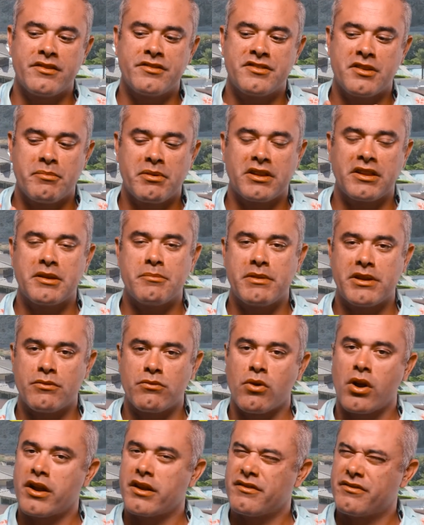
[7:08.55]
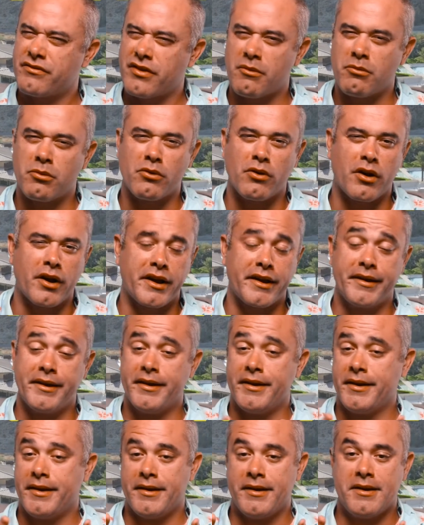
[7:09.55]
typically be run in February,
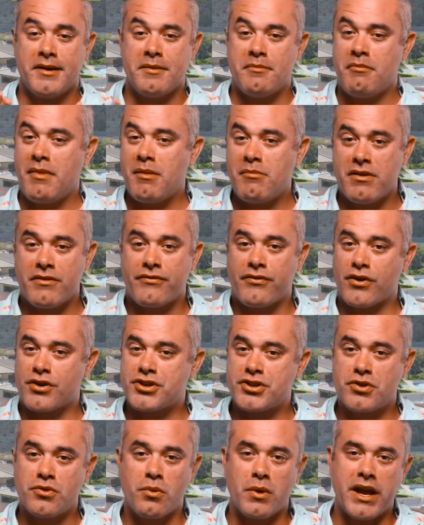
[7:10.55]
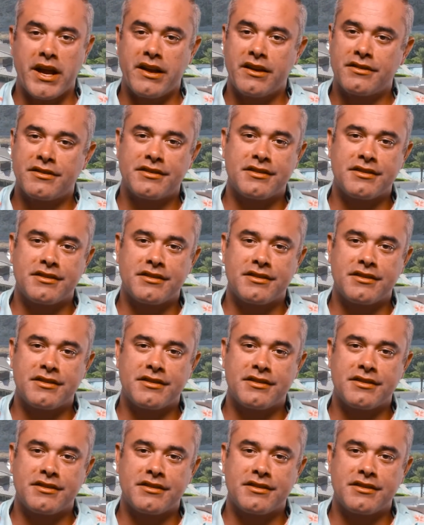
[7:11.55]
maybe for 2 weeks.